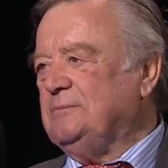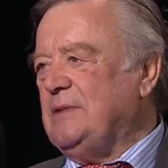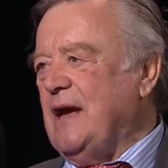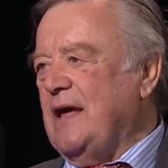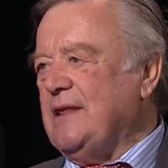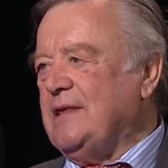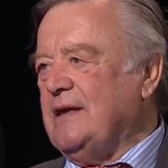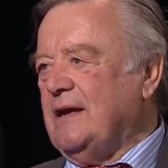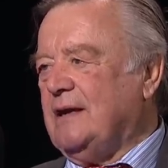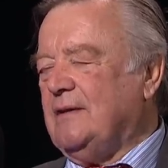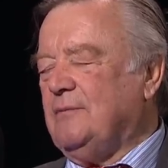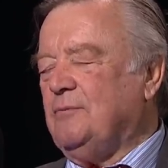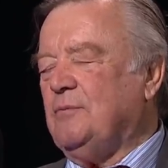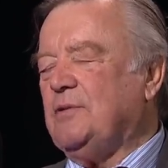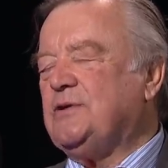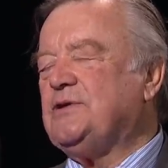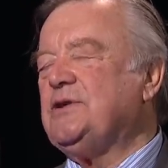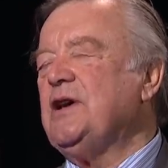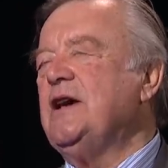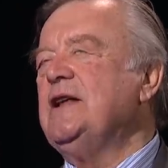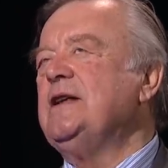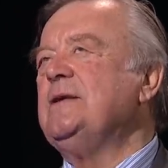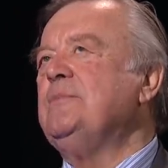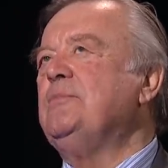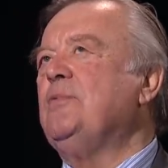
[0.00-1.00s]
I think,
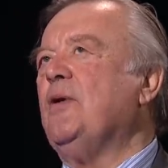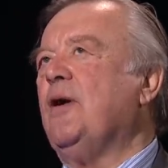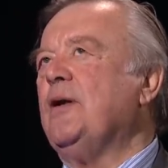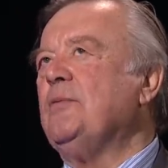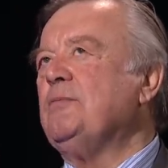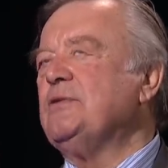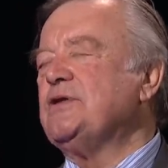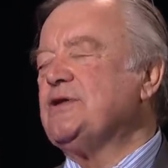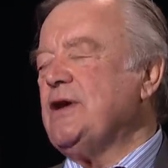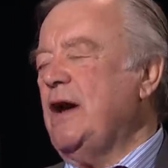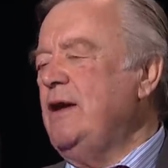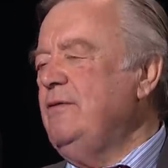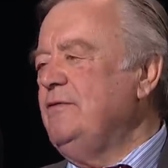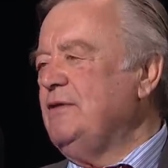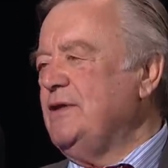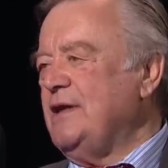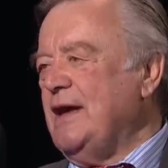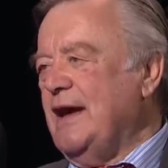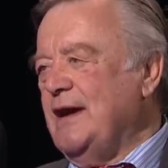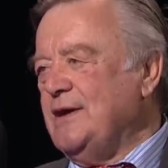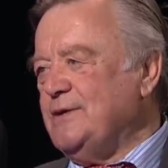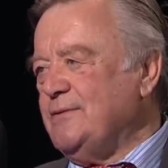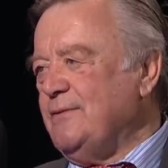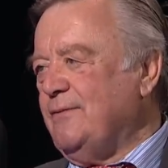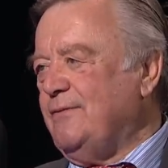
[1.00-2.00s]
Turning Point was over the
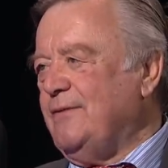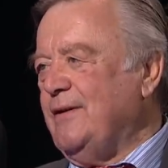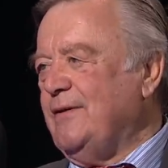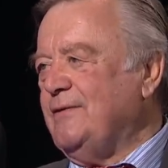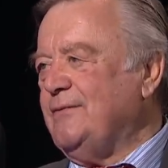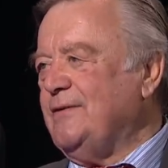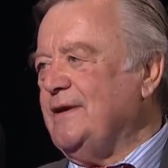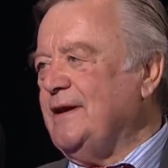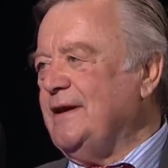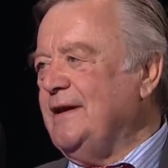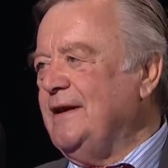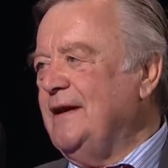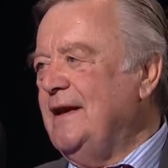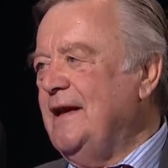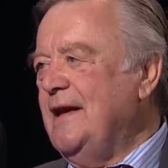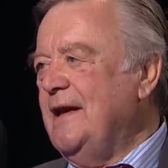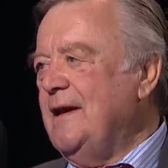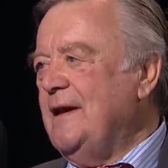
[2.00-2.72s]
age of fifty.